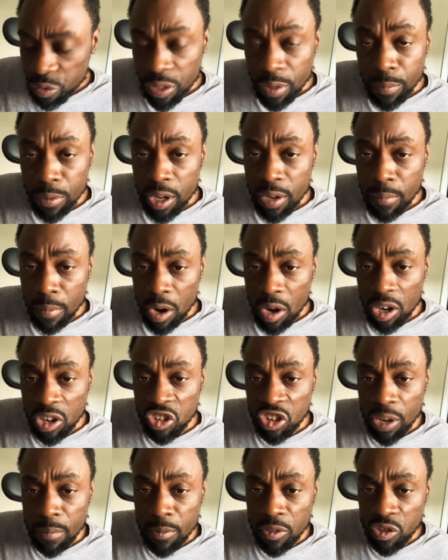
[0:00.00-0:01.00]
The book of Mark,
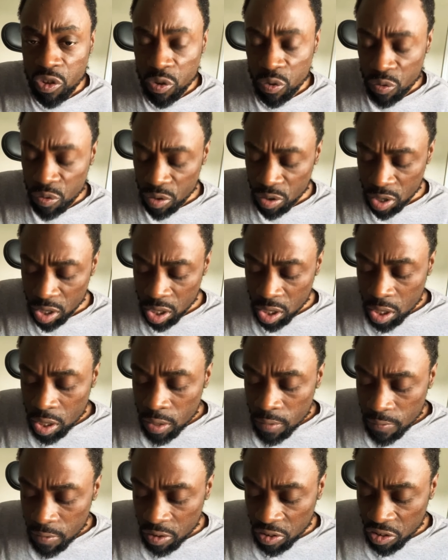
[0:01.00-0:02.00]
chapter 2,
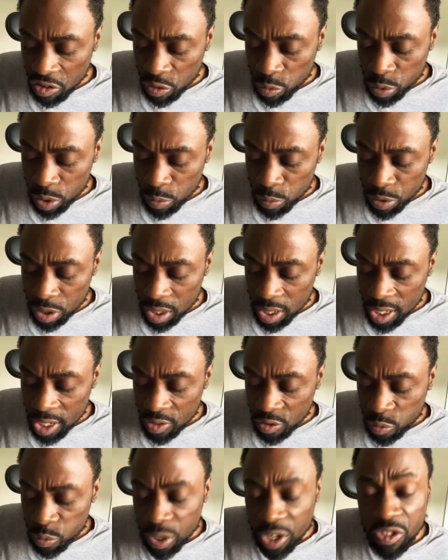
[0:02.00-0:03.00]
verses 21 and
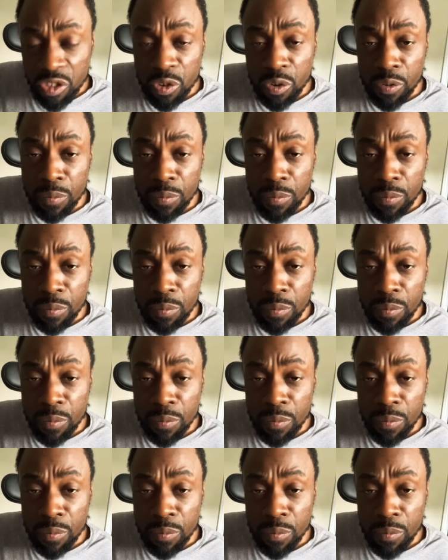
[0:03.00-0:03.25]
22.